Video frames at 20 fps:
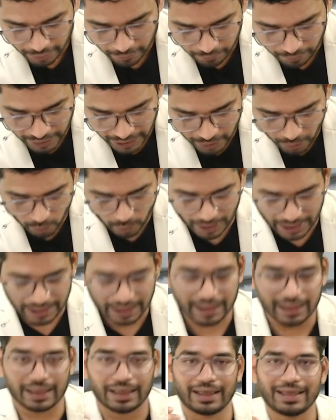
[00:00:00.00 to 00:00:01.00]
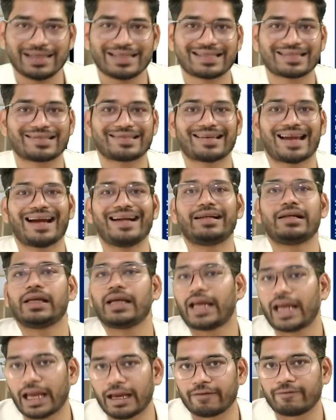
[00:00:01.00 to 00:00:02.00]
Week 1 is
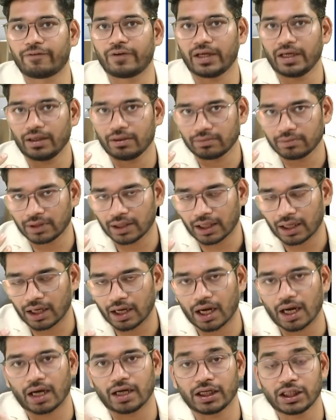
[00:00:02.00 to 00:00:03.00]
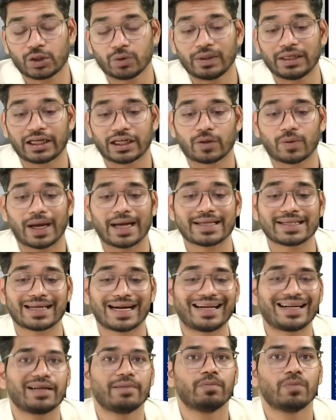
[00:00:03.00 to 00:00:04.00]
slightly heavy. It will require
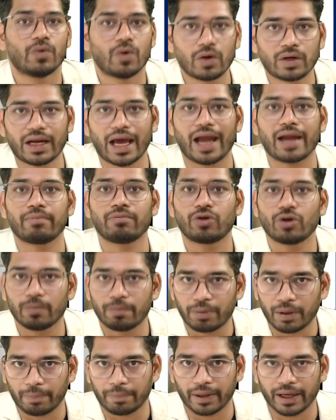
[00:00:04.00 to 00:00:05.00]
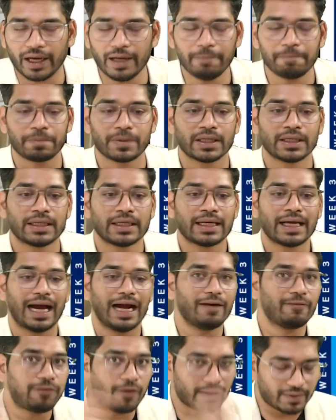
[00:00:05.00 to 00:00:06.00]
slightly more time to prepare.
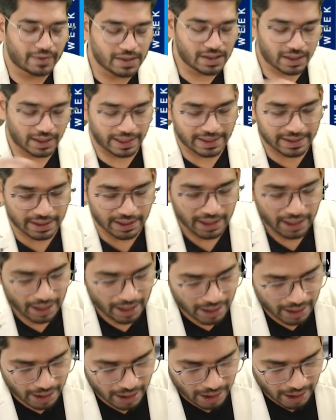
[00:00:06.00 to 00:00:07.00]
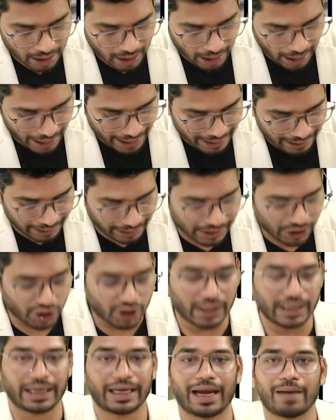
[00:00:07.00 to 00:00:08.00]
And for this reason, I
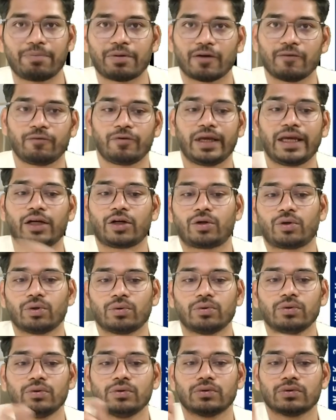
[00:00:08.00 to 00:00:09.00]
intentionally kept week 2